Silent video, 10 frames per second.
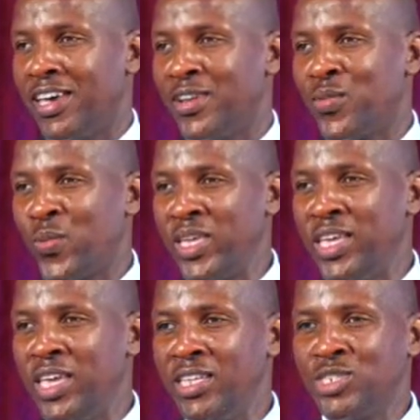And
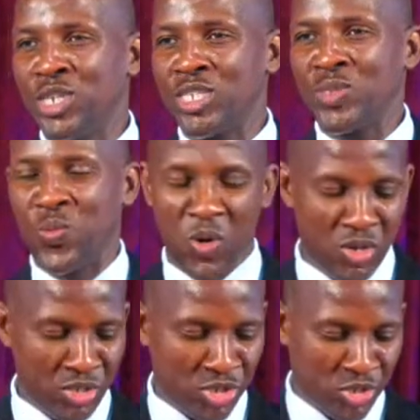we just
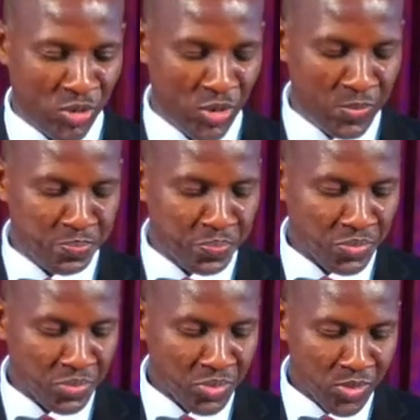want
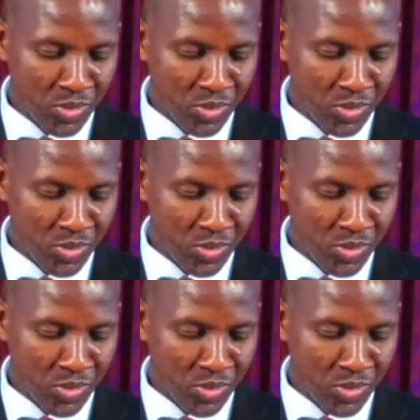to